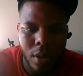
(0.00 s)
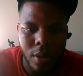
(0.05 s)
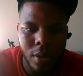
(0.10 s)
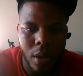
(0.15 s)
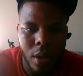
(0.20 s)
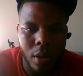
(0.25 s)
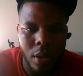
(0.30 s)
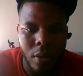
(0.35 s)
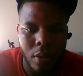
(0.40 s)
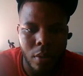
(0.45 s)

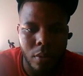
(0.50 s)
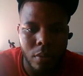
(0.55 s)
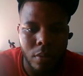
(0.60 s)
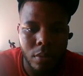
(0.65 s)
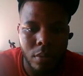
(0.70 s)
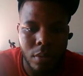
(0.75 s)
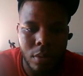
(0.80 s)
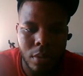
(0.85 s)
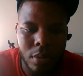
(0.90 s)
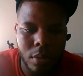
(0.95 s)
So,
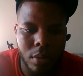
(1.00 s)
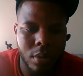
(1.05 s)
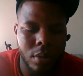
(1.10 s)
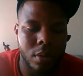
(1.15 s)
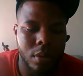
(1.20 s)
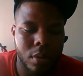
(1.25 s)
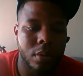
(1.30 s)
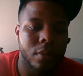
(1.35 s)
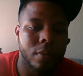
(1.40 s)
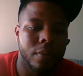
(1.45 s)

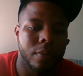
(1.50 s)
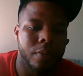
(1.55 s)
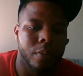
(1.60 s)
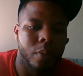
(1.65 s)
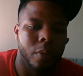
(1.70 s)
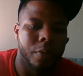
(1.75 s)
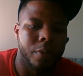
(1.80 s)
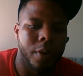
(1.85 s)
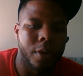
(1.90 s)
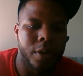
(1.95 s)

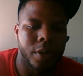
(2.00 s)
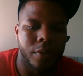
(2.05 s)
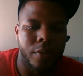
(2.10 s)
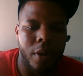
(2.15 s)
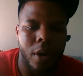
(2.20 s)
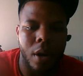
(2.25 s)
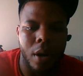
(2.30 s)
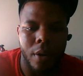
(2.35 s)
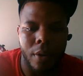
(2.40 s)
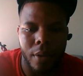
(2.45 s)
well, first of
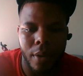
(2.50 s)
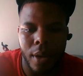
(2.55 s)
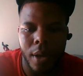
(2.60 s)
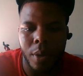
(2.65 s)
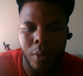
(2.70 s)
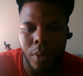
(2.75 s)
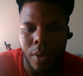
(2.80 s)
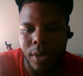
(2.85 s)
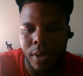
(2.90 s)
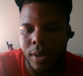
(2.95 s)
all, it
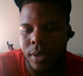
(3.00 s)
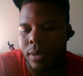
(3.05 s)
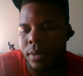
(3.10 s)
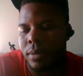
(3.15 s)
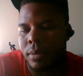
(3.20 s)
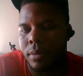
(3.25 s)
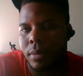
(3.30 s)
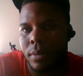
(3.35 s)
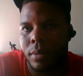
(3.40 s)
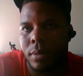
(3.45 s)
was
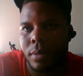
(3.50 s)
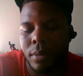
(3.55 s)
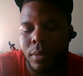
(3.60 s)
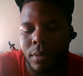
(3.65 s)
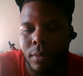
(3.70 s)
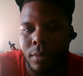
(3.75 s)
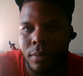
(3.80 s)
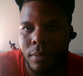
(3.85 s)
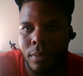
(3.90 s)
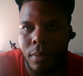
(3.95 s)

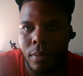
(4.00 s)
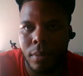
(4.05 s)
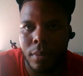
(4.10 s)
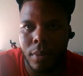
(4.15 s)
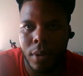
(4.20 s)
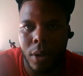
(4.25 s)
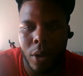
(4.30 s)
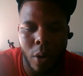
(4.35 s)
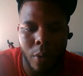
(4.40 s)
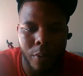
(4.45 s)

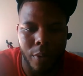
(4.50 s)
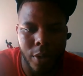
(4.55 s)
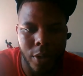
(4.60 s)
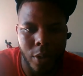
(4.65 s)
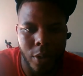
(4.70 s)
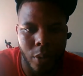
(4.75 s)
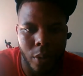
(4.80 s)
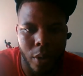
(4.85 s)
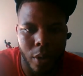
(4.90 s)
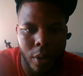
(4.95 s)
going for
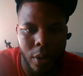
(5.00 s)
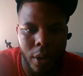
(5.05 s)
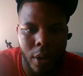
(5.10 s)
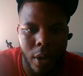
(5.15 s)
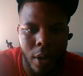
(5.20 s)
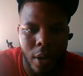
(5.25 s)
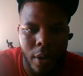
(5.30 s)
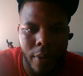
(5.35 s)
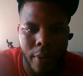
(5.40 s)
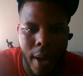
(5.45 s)
2 early
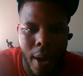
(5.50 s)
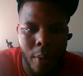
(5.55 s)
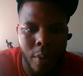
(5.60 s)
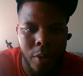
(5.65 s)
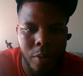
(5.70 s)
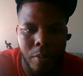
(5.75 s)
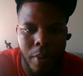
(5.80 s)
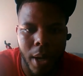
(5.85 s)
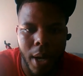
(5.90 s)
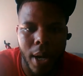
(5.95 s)
on. That
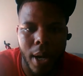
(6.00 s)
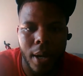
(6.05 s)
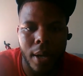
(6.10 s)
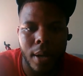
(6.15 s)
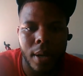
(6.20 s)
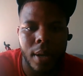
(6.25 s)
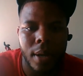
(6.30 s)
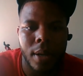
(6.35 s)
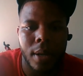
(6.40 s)
was bad.